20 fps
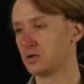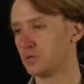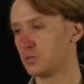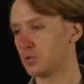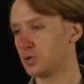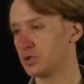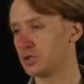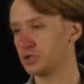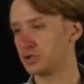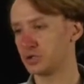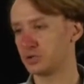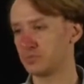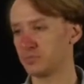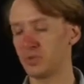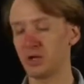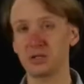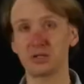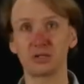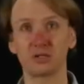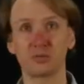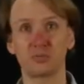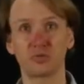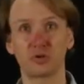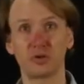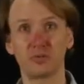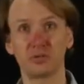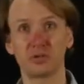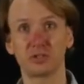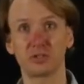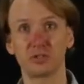which meant that the
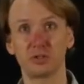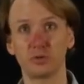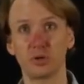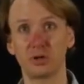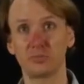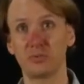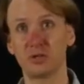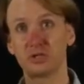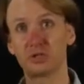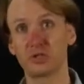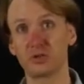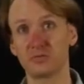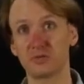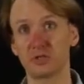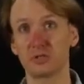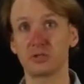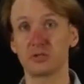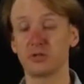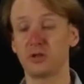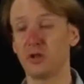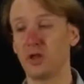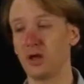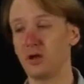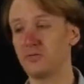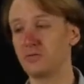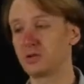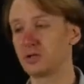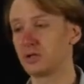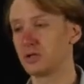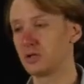previous two had been shifted to the
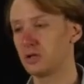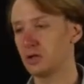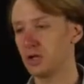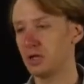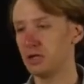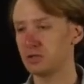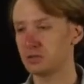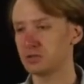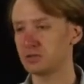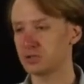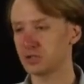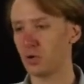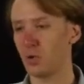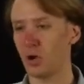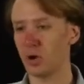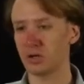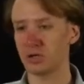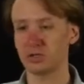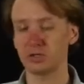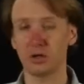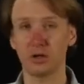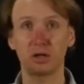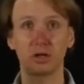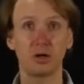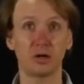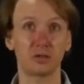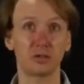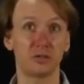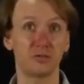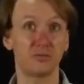left, and so on until I
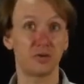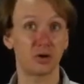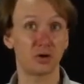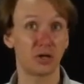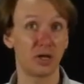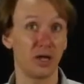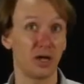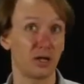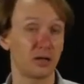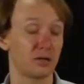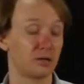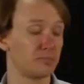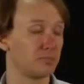got to the very end.